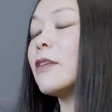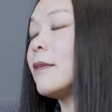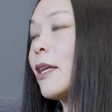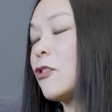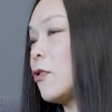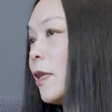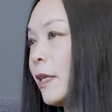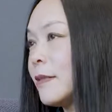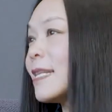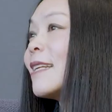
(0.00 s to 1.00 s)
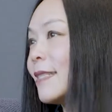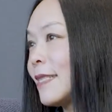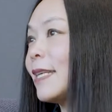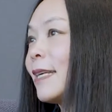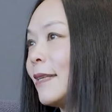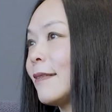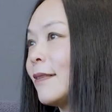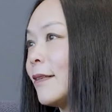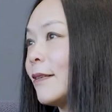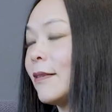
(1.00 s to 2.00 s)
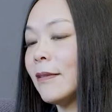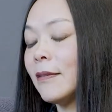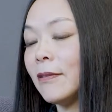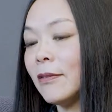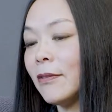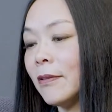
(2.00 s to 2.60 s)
naturally a tendency to